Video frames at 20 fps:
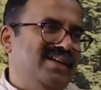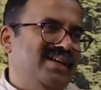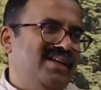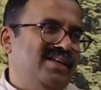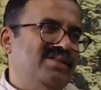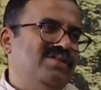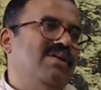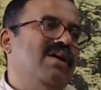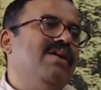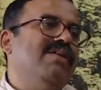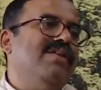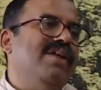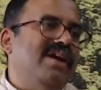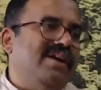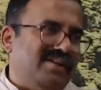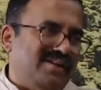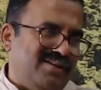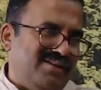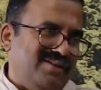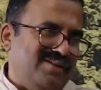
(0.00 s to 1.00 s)
It's not
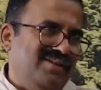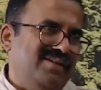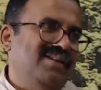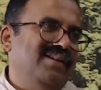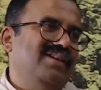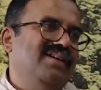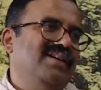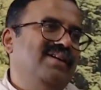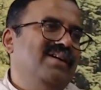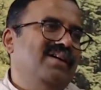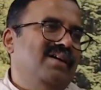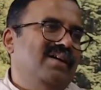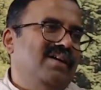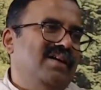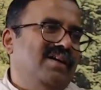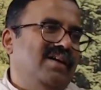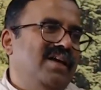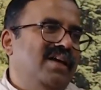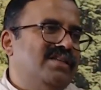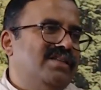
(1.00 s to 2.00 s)
that
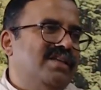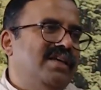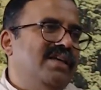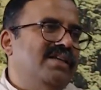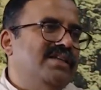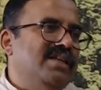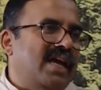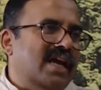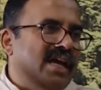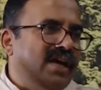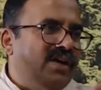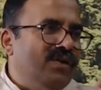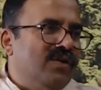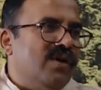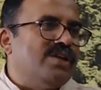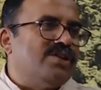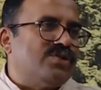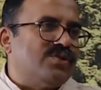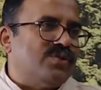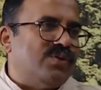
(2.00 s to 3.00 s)
he is teaching an
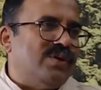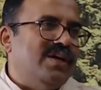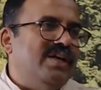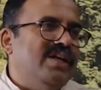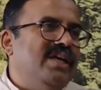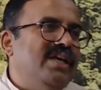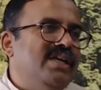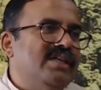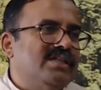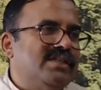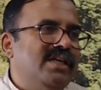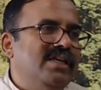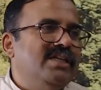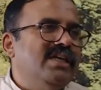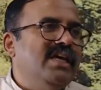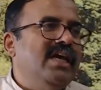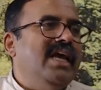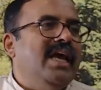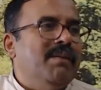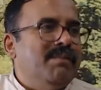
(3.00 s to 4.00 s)
ignorant student, he is
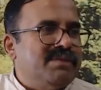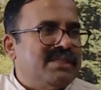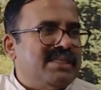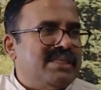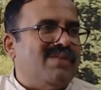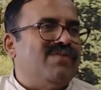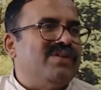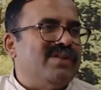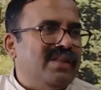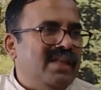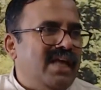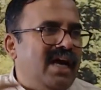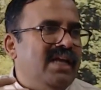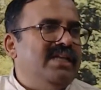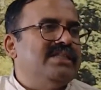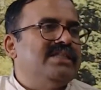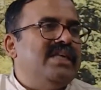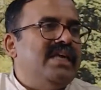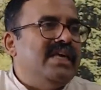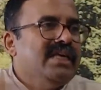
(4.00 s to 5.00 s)
teaching himself.
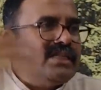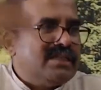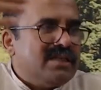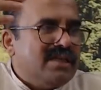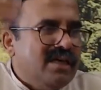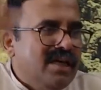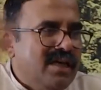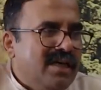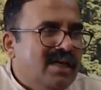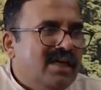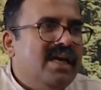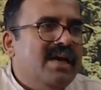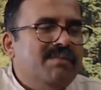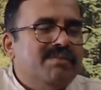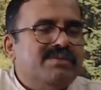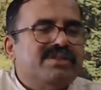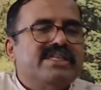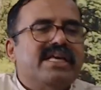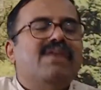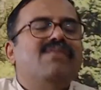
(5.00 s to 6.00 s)
Gnani sees
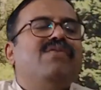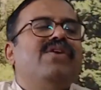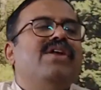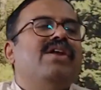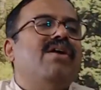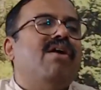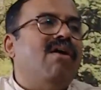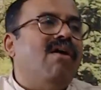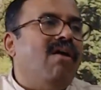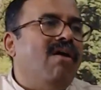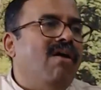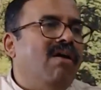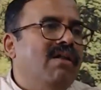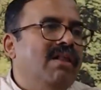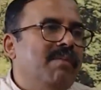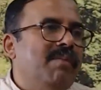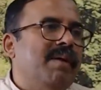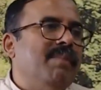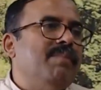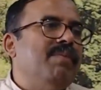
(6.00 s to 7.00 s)
himself in
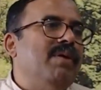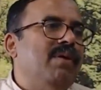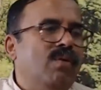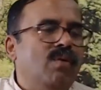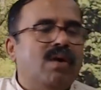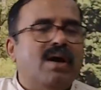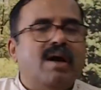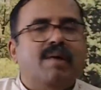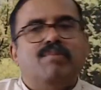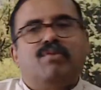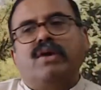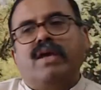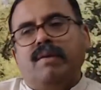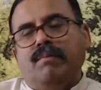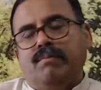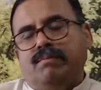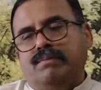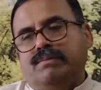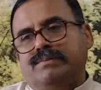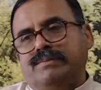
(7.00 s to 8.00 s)
all the people who come to
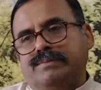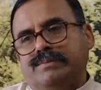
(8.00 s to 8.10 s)
him.